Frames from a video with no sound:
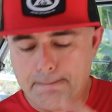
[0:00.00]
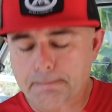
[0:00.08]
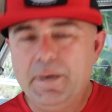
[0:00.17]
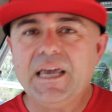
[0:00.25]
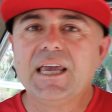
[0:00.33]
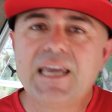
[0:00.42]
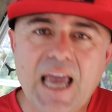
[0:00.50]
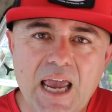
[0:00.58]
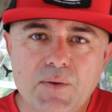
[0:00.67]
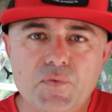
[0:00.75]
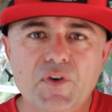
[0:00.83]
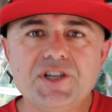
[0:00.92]
big
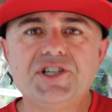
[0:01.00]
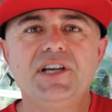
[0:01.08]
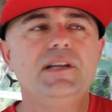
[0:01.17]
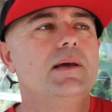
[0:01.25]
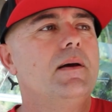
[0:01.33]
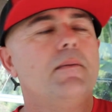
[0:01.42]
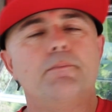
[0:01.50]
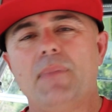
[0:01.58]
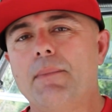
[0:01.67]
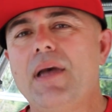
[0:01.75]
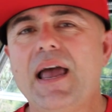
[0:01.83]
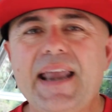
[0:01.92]
game fishing.
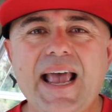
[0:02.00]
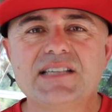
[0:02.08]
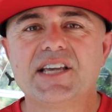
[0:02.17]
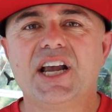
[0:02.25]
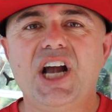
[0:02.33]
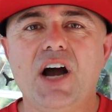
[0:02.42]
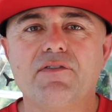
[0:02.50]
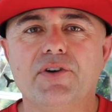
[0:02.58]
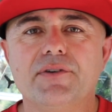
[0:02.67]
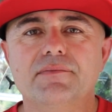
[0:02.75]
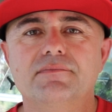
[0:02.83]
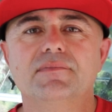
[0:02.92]
My man has it covered.